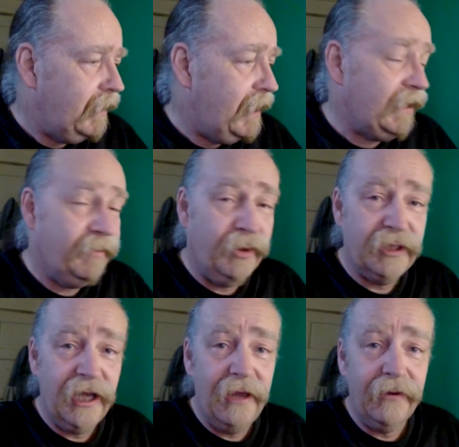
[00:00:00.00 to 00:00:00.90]
I can put
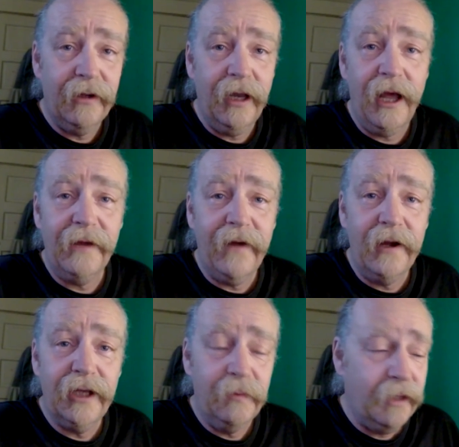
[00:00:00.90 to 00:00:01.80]
together a lot of
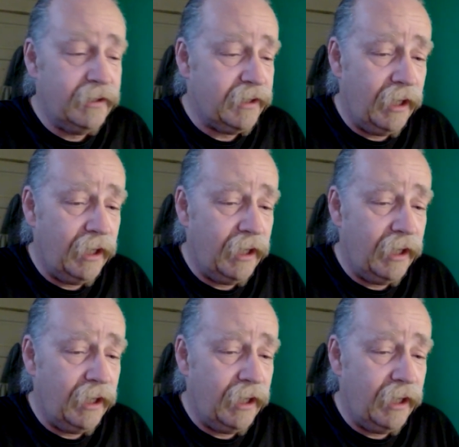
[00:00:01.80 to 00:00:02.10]
arguments